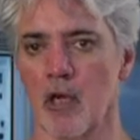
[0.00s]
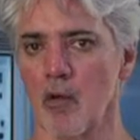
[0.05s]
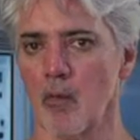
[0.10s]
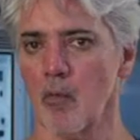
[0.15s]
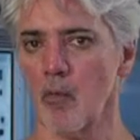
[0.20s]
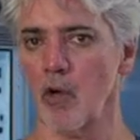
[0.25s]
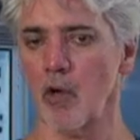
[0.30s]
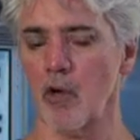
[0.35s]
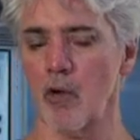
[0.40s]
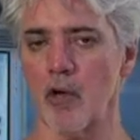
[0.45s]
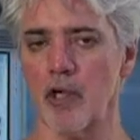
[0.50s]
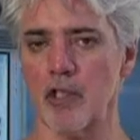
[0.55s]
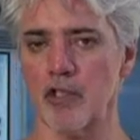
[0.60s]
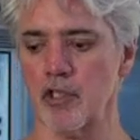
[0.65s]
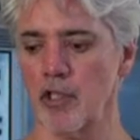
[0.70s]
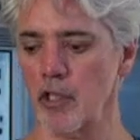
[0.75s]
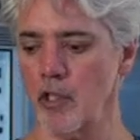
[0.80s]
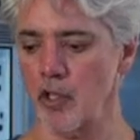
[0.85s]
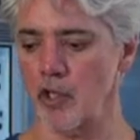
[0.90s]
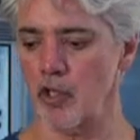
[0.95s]
We're going
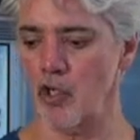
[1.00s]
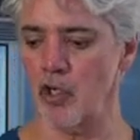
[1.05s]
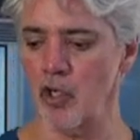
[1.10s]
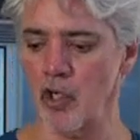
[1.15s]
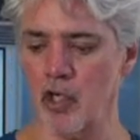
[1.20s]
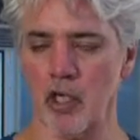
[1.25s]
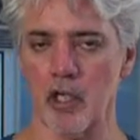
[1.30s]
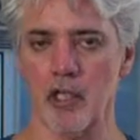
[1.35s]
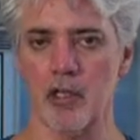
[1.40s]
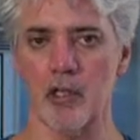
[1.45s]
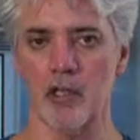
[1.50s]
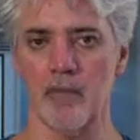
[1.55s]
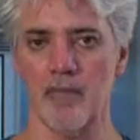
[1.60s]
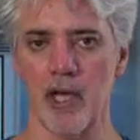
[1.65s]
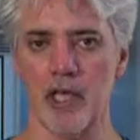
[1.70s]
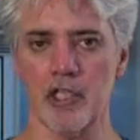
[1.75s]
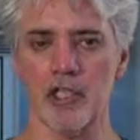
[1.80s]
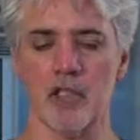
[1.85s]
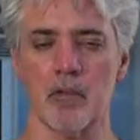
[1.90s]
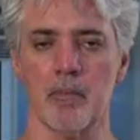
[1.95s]
to cook the
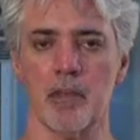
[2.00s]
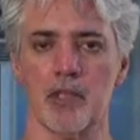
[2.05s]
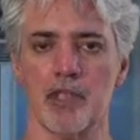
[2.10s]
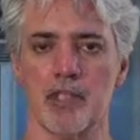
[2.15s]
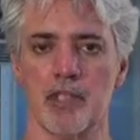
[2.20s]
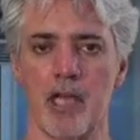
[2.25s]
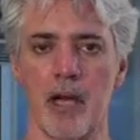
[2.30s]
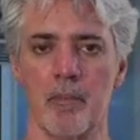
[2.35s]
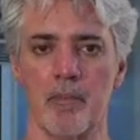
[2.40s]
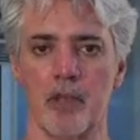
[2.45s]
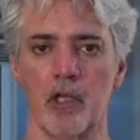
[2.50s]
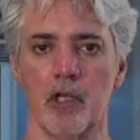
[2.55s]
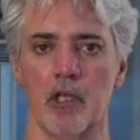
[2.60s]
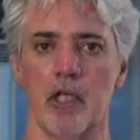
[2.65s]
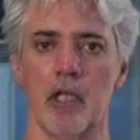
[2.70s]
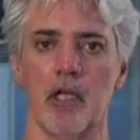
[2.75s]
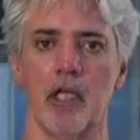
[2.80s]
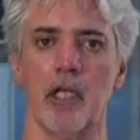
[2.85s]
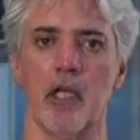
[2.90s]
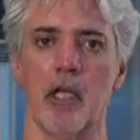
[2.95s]
vegetables
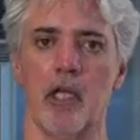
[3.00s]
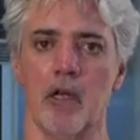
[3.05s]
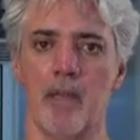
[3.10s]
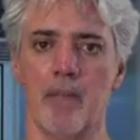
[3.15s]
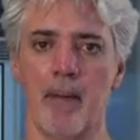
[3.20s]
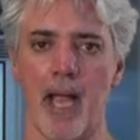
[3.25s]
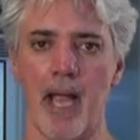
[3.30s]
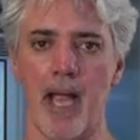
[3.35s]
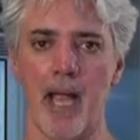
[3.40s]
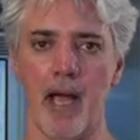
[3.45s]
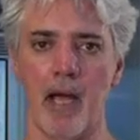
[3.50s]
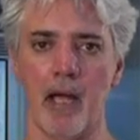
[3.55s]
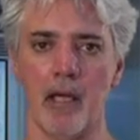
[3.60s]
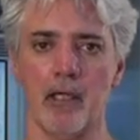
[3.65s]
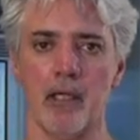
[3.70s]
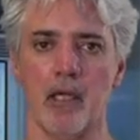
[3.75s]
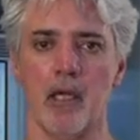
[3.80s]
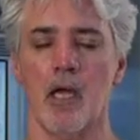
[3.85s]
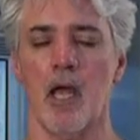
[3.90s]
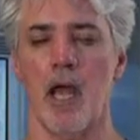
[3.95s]
separately in a
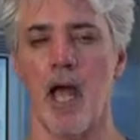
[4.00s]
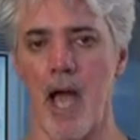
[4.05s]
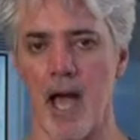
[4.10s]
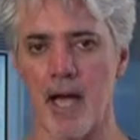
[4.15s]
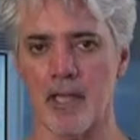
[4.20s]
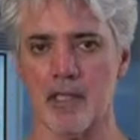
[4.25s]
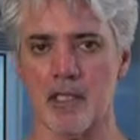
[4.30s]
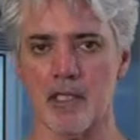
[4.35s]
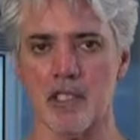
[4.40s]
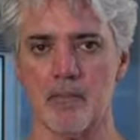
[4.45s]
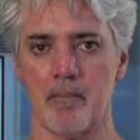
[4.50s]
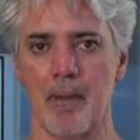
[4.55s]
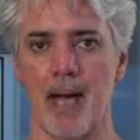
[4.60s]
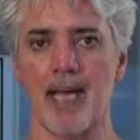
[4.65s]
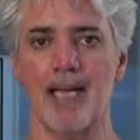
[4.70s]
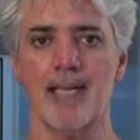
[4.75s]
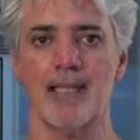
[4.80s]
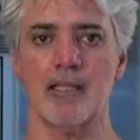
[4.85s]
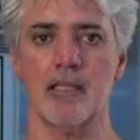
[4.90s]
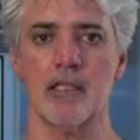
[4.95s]
pan, add the
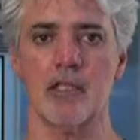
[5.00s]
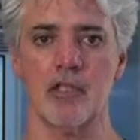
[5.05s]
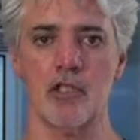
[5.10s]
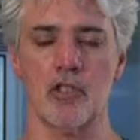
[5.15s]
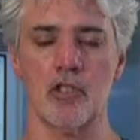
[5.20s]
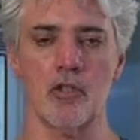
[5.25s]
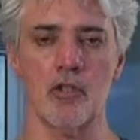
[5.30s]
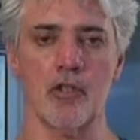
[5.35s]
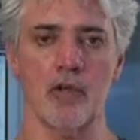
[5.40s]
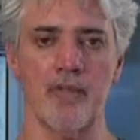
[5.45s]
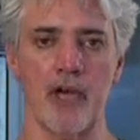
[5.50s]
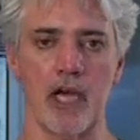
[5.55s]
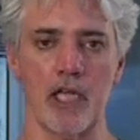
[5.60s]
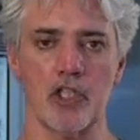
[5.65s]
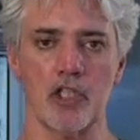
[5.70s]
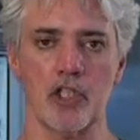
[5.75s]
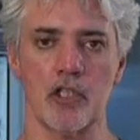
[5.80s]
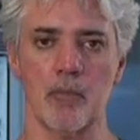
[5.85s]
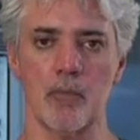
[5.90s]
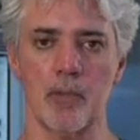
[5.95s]
spices to the
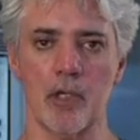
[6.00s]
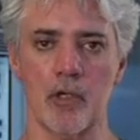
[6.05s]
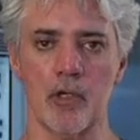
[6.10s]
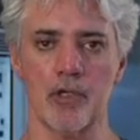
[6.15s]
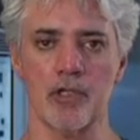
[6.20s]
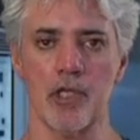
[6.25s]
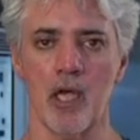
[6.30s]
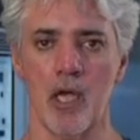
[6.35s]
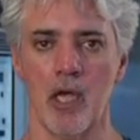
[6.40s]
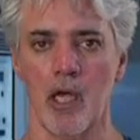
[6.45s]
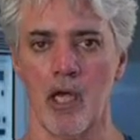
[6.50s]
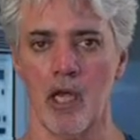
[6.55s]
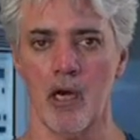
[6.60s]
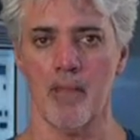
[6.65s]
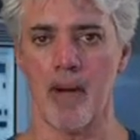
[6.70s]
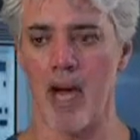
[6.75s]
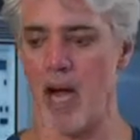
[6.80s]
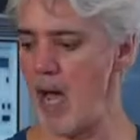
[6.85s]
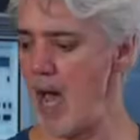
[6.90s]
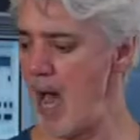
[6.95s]
vegetables, and
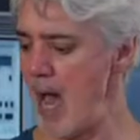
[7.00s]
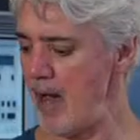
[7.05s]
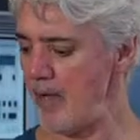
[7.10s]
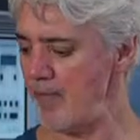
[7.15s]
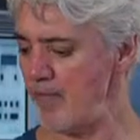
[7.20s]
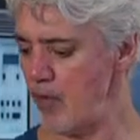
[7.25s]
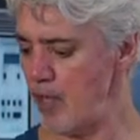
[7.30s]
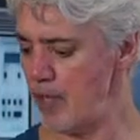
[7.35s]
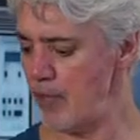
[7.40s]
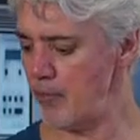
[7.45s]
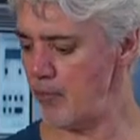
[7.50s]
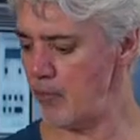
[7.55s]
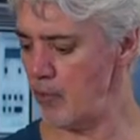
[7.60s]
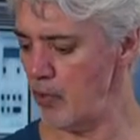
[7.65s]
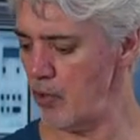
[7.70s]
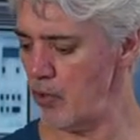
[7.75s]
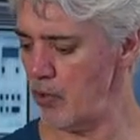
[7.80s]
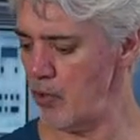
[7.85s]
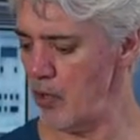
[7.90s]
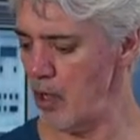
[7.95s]
about halfway
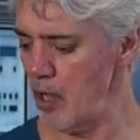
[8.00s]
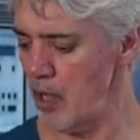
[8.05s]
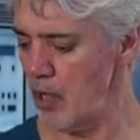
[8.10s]
through